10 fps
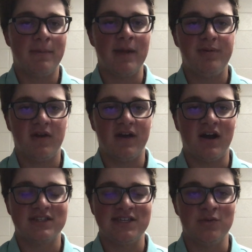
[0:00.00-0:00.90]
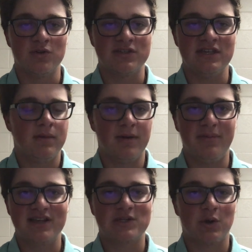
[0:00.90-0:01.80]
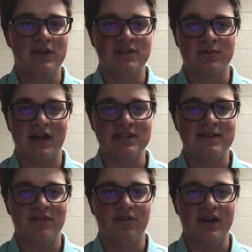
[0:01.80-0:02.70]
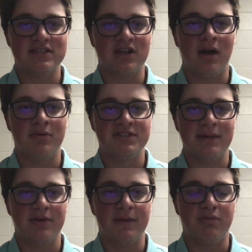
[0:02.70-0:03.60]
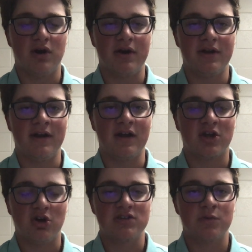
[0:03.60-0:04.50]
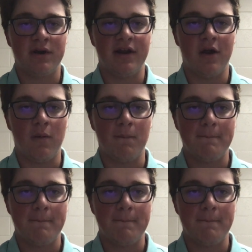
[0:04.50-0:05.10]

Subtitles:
Might be on the hot seat. We'll see. But big story in this one, guys, nevertheless. Auburn's able to pull out a close win at home.